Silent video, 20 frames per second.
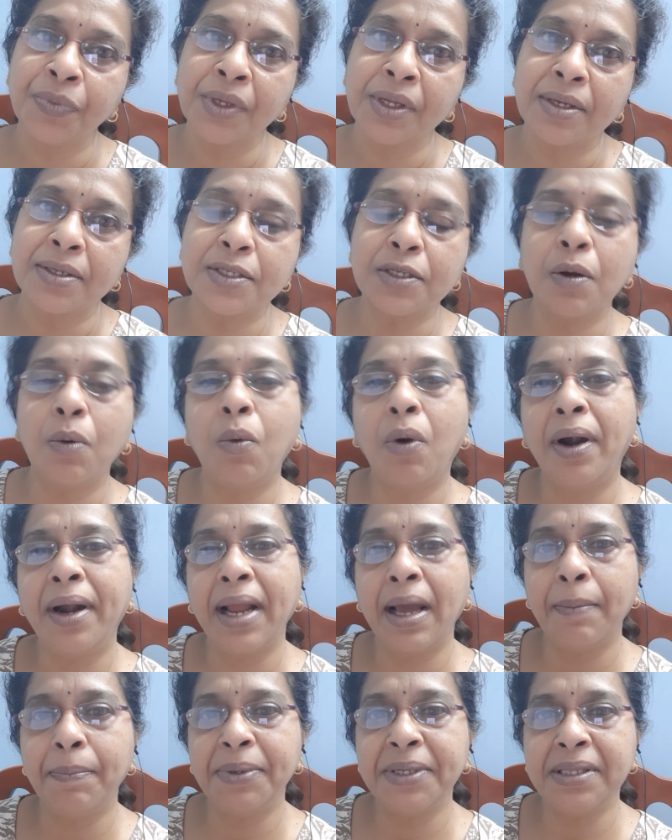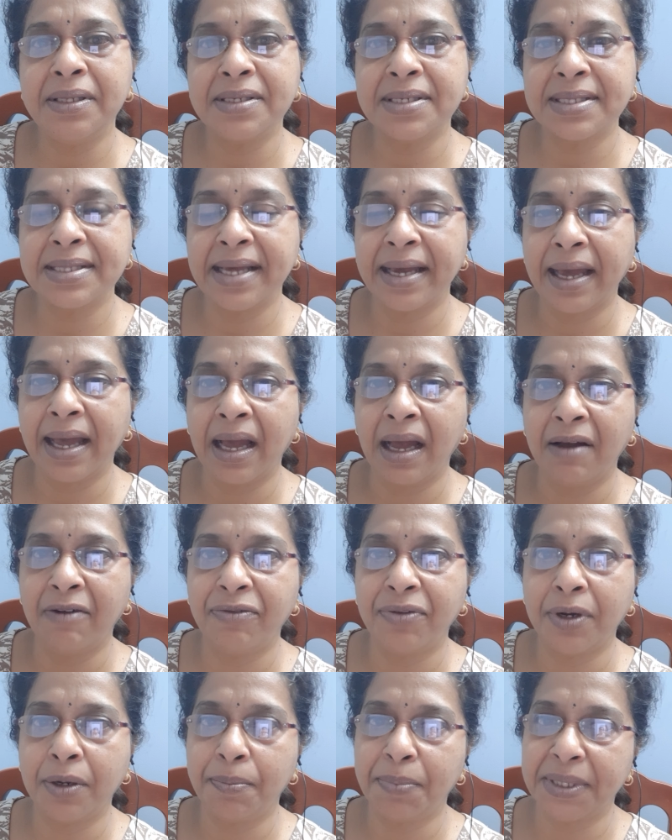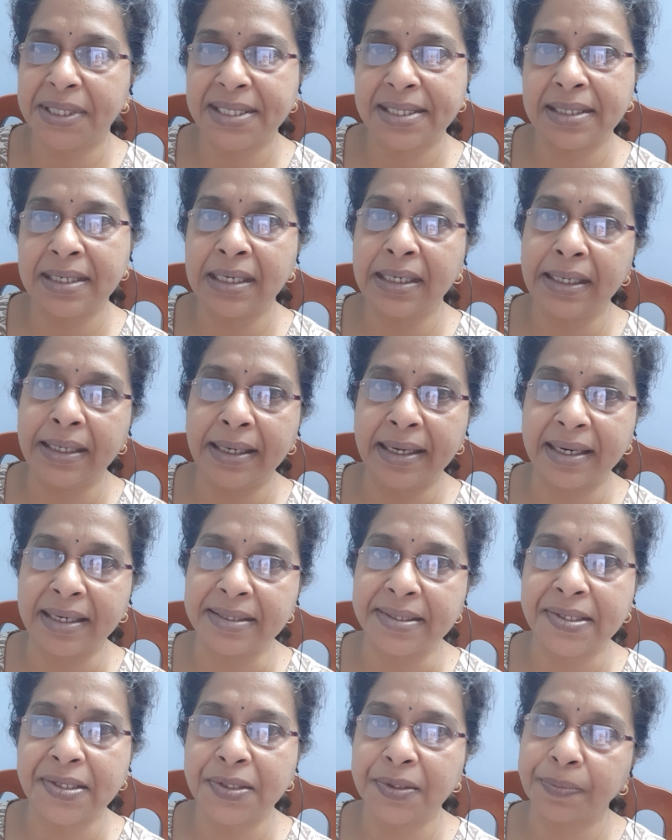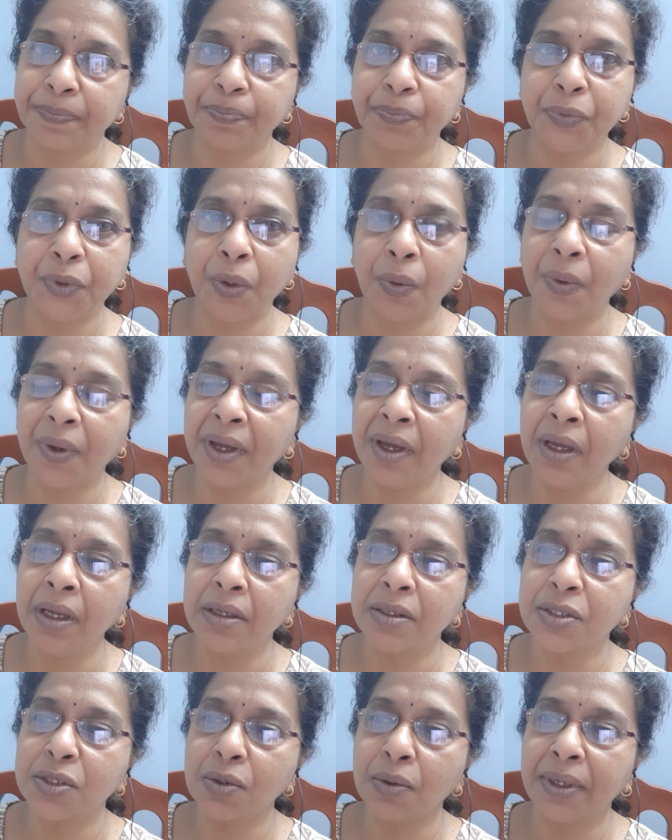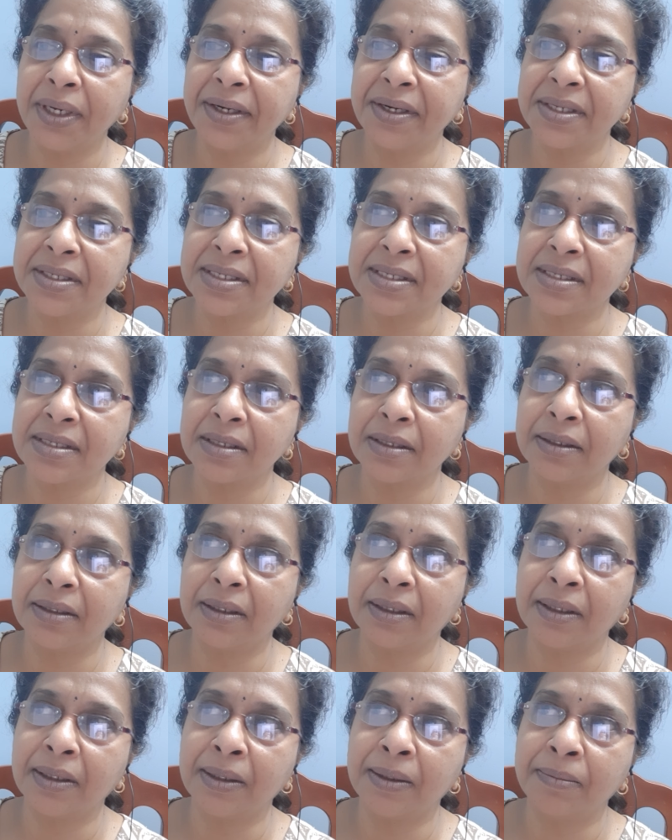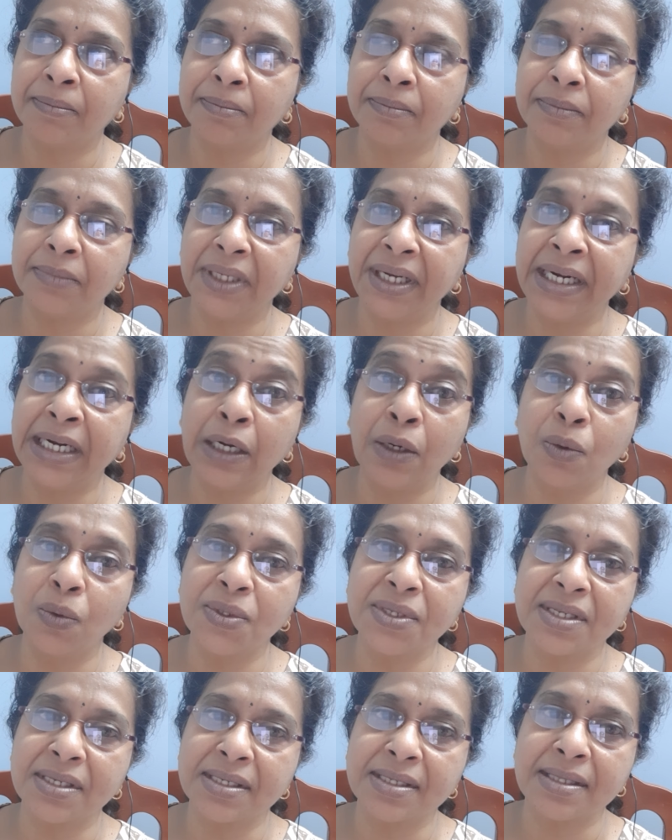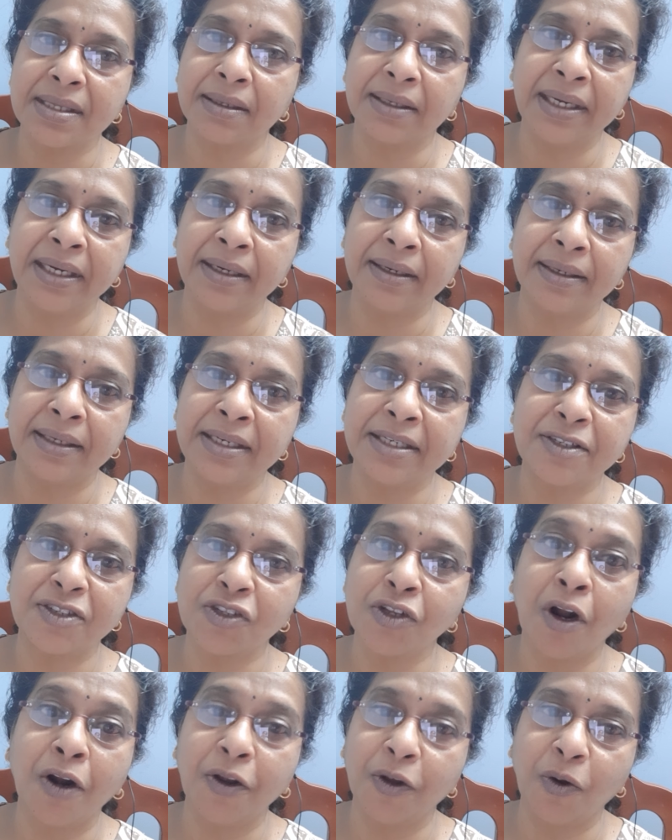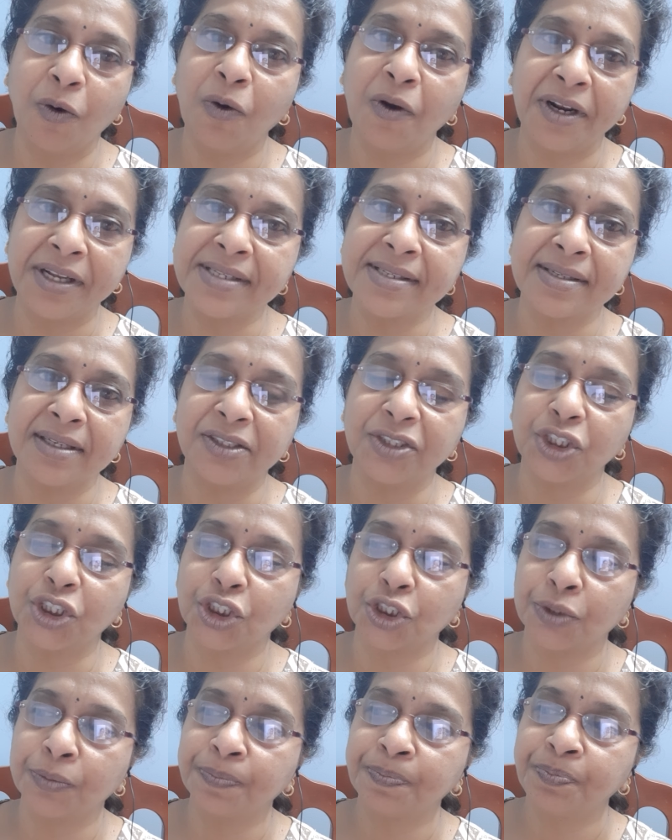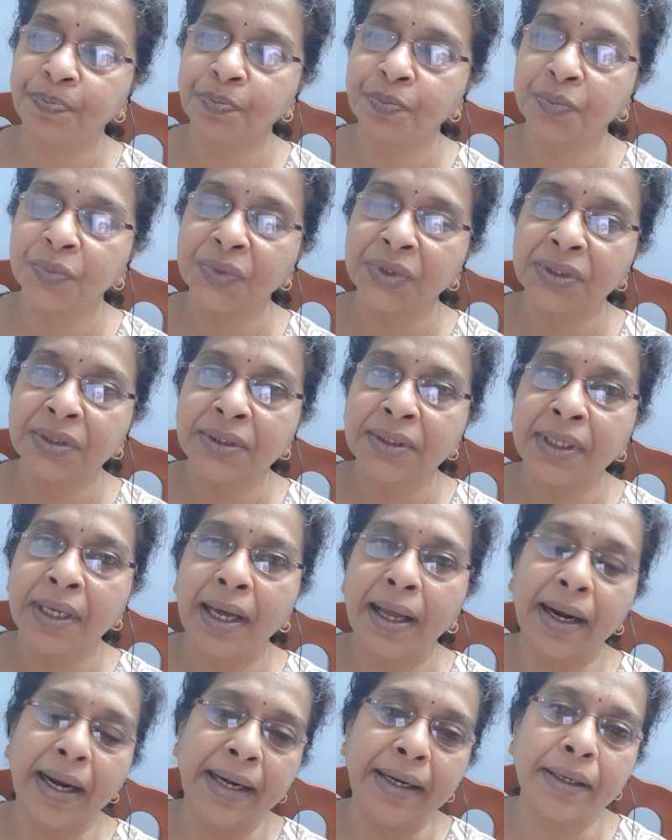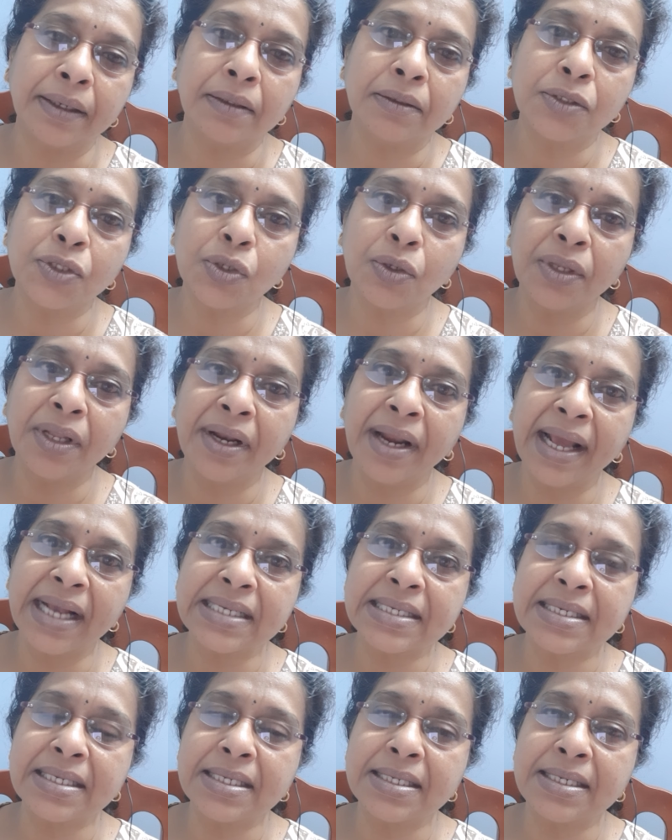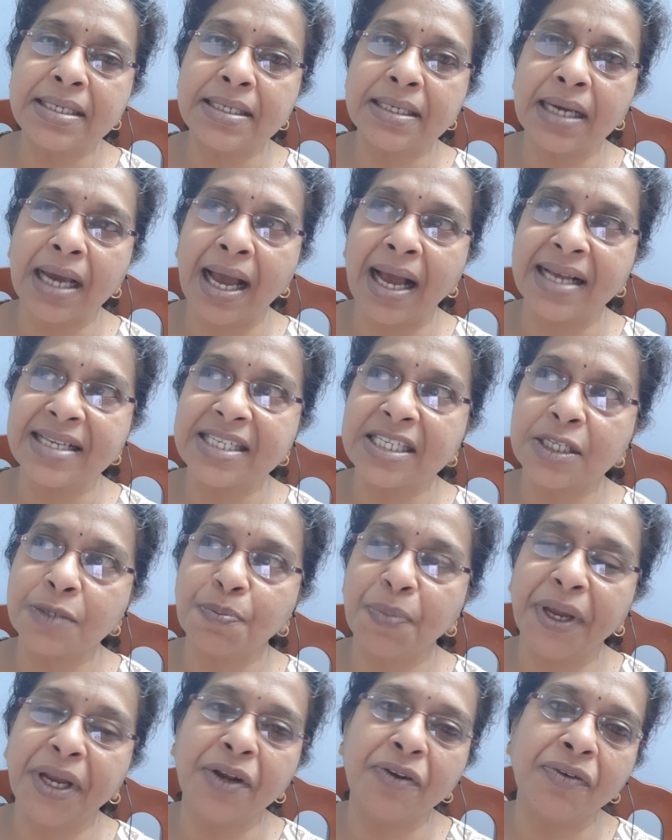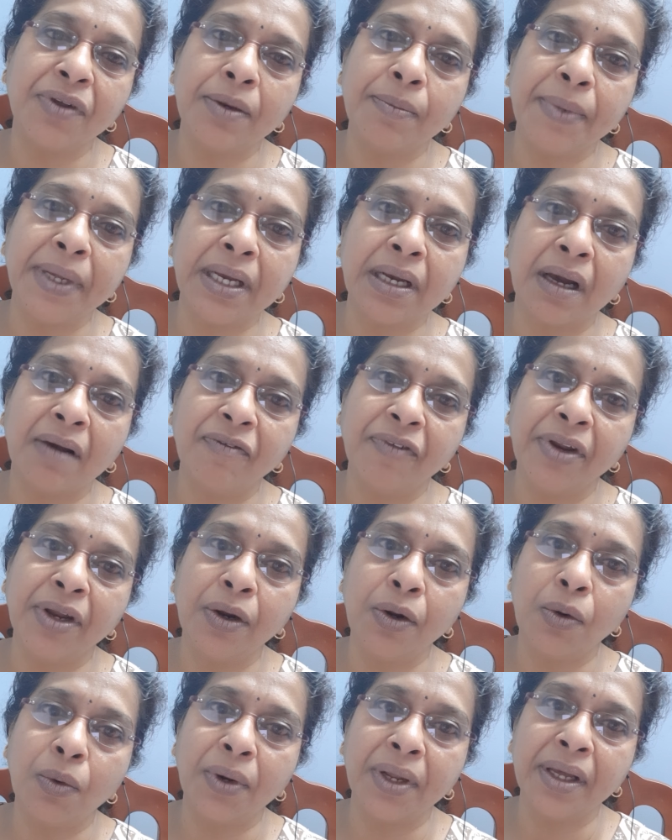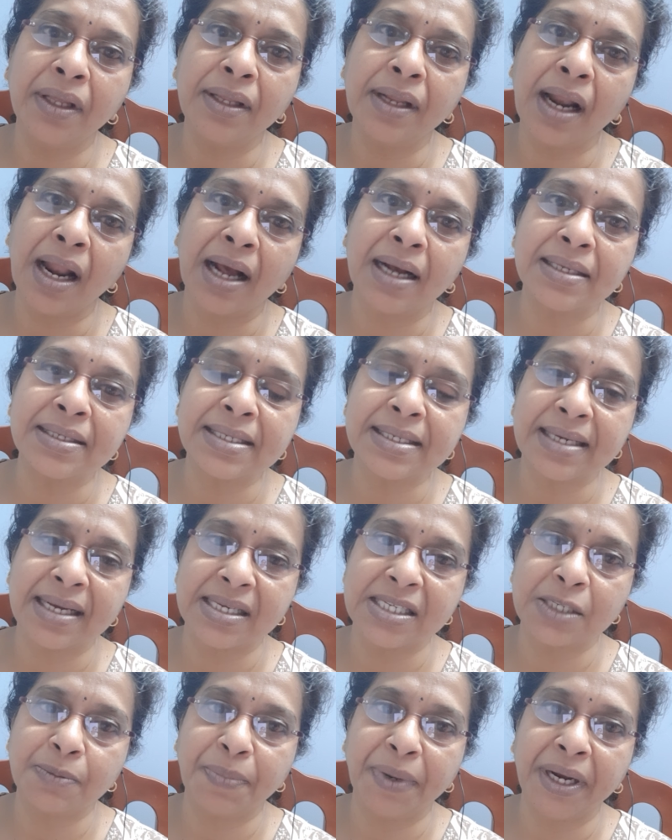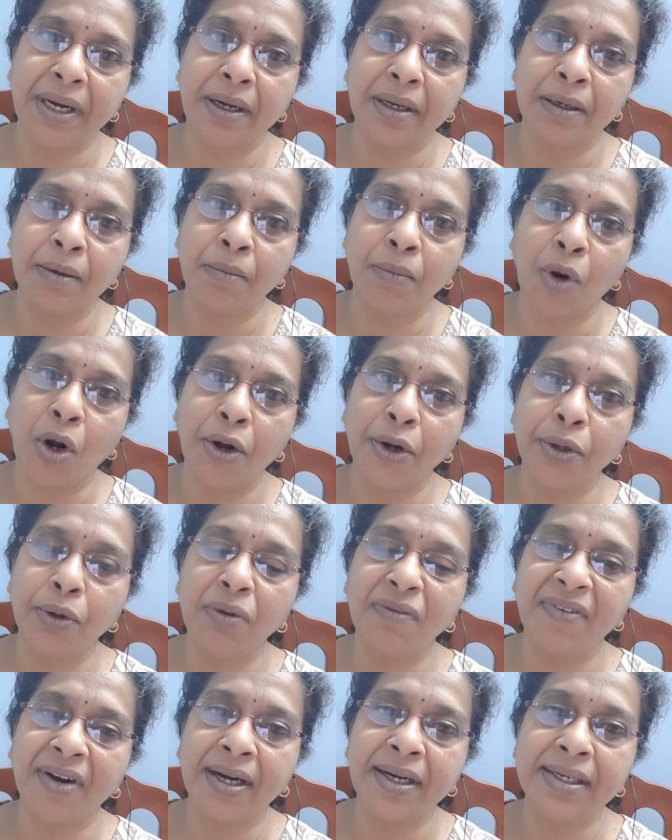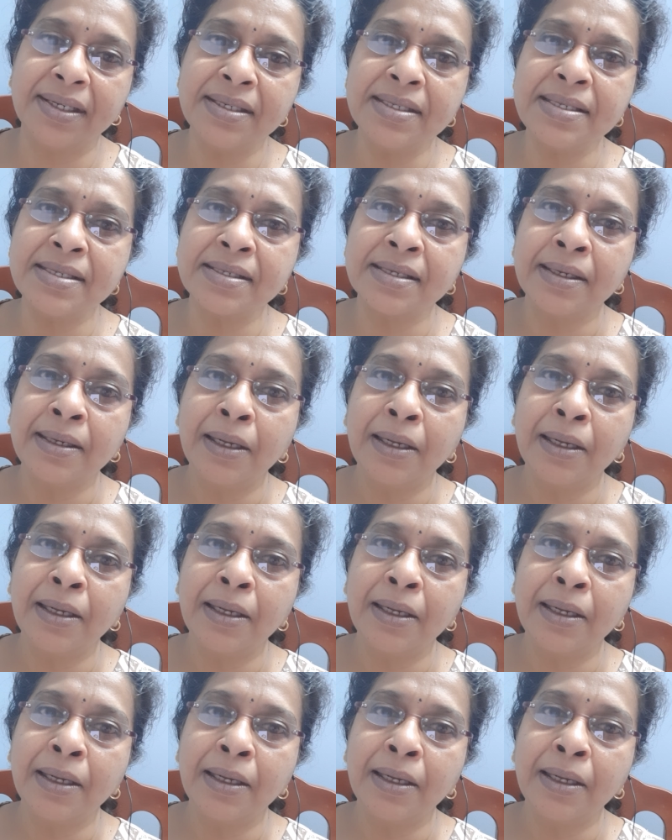So what happens? They have a personal interest. Okay, so it loses. It's not a good research. Right. So the next aspect we'll be covering today, the last aspect in module 1 is